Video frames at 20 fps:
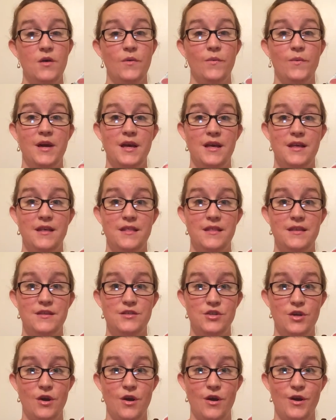with
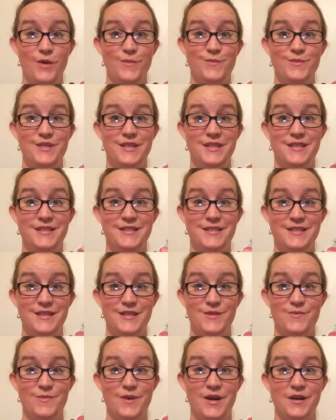charms and
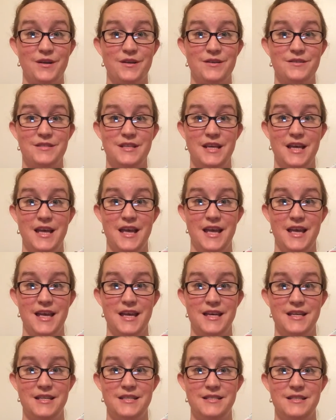stitch markers
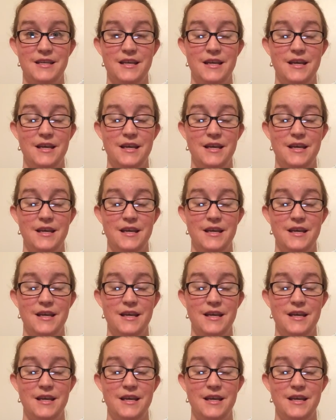and